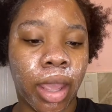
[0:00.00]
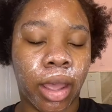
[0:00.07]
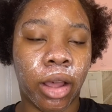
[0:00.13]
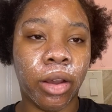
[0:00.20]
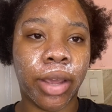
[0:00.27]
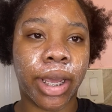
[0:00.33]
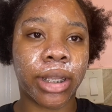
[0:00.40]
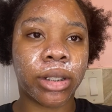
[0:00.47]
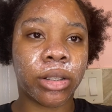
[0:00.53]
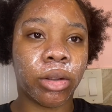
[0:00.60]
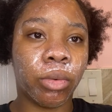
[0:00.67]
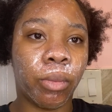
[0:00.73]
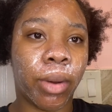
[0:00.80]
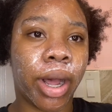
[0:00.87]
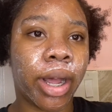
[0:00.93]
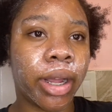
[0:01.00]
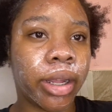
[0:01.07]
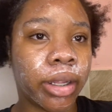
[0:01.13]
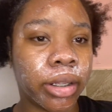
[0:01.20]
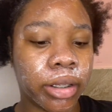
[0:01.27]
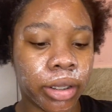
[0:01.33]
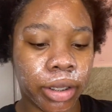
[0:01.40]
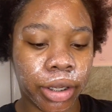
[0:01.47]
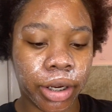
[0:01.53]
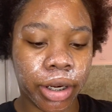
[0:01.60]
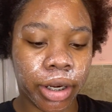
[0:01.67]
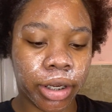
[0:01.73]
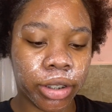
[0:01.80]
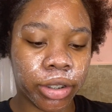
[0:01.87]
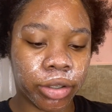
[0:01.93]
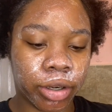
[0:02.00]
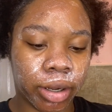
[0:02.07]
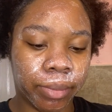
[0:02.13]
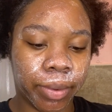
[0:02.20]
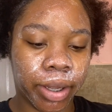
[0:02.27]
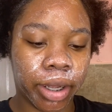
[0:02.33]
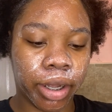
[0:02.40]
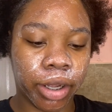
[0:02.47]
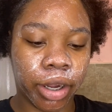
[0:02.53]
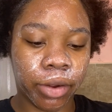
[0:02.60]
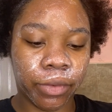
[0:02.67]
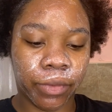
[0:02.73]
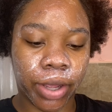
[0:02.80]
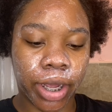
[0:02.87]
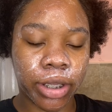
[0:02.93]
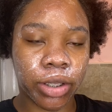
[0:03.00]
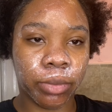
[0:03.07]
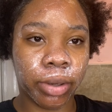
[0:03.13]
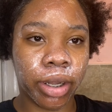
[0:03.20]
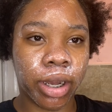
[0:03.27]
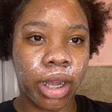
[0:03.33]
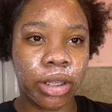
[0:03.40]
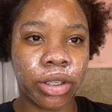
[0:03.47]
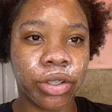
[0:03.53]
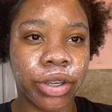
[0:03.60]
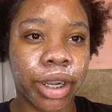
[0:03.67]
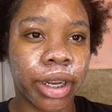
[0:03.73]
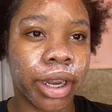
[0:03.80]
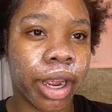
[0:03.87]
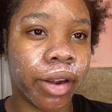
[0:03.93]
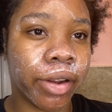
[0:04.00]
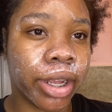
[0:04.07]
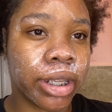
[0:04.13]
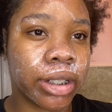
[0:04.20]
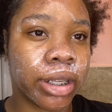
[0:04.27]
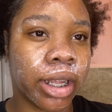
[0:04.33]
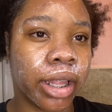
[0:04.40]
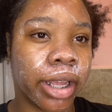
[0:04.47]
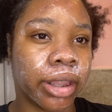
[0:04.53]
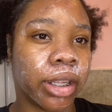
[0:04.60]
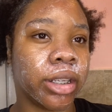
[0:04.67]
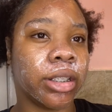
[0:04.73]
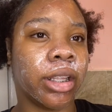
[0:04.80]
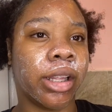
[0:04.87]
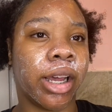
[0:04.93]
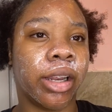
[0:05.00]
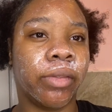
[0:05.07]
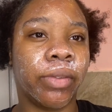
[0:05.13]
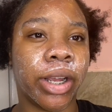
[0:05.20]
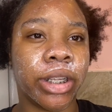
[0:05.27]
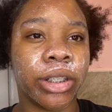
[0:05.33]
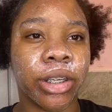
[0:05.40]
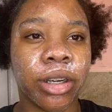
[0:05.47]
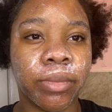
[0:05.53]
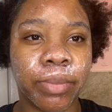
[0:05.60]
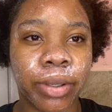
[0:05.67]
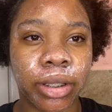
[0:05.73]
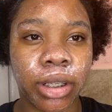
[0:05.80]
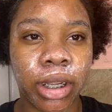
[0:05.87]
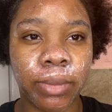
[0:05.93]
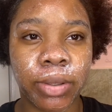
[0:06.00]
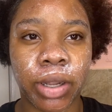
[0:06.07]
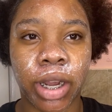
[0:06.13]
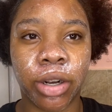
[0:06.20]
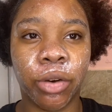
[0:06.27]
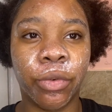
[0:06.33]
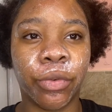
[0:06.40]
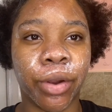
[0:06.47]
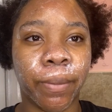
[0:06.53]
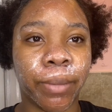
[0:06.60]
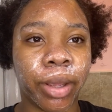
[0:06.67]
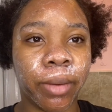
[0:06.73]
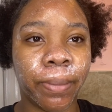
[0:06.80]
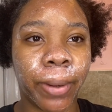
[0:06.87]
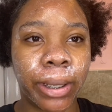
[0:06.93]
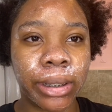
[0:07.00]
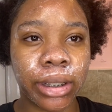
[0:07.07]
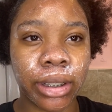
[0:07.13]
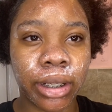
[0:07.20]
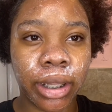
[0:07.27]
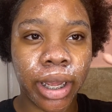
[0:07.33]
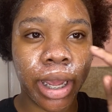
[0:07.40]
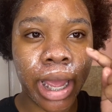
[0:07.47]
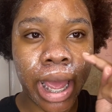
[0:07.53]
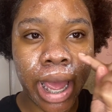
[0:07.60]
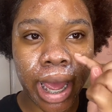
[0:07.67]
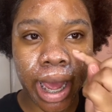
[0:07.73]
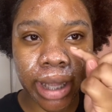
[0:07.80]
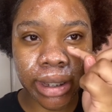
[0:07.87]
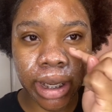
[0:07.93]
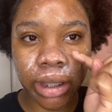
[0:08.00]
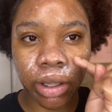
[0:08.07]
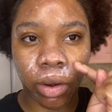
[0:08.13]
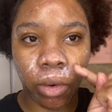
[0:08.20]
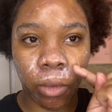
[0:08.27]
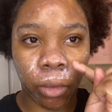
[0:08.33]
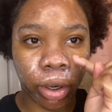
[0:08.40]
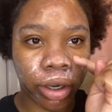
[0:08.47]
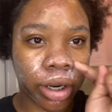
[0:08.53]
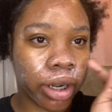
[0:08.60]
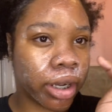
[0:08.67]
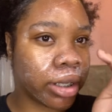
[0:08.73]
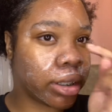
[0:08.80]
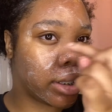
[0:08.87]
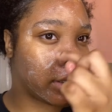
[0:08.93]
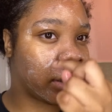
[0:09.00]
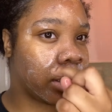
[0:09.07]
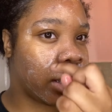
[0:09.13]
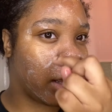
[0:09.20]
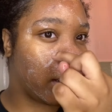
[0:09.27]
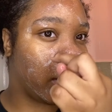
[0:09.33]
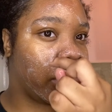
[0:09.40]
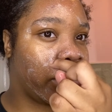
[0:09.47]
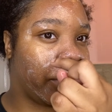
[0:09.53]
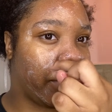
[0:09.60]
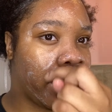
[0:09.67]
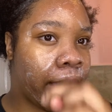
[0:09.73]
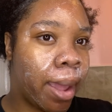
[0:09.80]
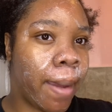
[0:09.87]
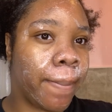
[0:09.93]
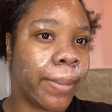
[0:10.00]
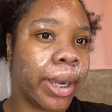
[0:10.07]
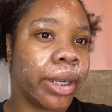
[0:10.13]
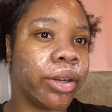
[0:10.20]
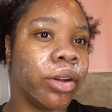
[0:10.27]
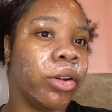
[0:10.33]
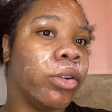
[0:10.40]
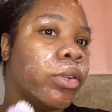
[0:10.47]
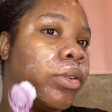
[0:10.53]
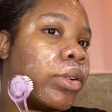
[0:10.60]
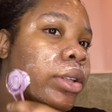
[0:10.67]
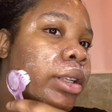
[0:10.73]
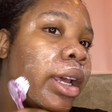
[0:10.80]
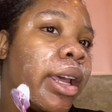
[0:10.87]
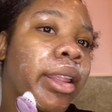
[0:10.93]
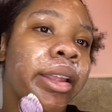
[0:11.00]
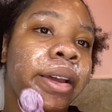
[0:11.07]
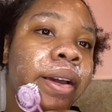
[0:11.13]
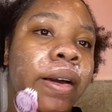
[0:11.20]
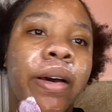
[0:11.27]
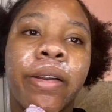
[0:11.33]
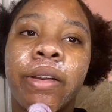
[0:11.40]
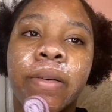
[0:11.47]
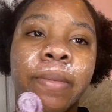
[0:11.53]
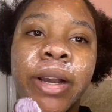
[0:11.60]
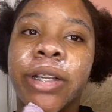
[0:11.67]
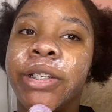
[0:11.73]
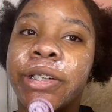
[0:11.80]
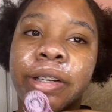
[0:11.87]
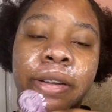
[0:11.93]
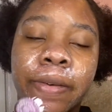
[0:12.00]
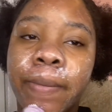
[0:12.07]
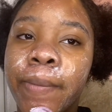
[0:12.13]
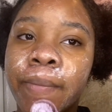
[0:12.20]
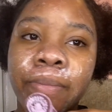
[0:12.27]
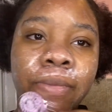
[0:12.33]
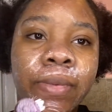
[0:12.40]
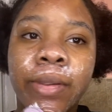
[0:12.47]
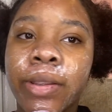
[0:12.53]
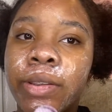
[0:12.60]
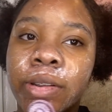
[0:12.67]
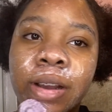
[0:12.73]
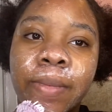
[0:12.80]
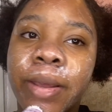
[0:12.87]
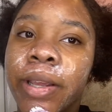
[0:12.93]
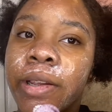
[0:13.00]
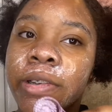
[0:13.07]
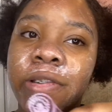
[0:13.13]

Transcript: Okay, so while you're scrubbing your face, you want to concentrate in areas that, like, there's a lot of like dirt buildup. So I know for me personally, it's like the corners of my nose and like under my chin. So I'm making